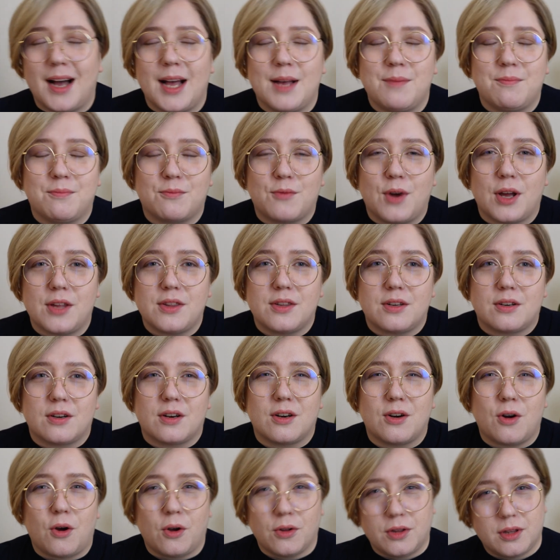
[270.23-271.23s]
I'm
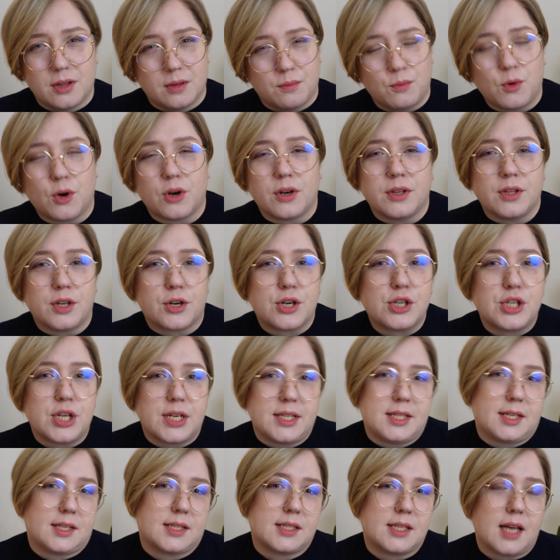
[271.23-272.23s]
rather on more
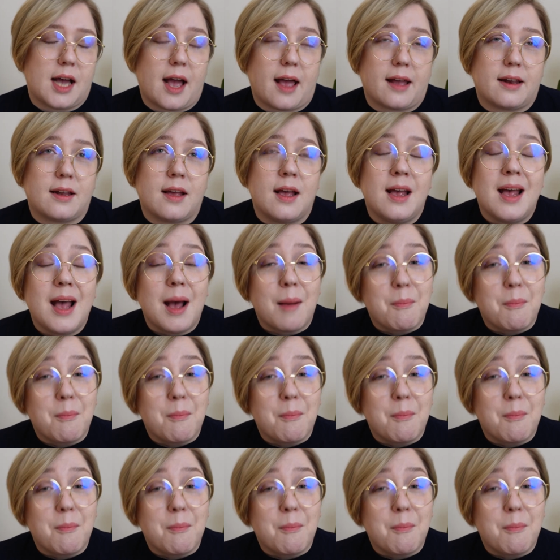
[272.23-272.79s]
energetic side.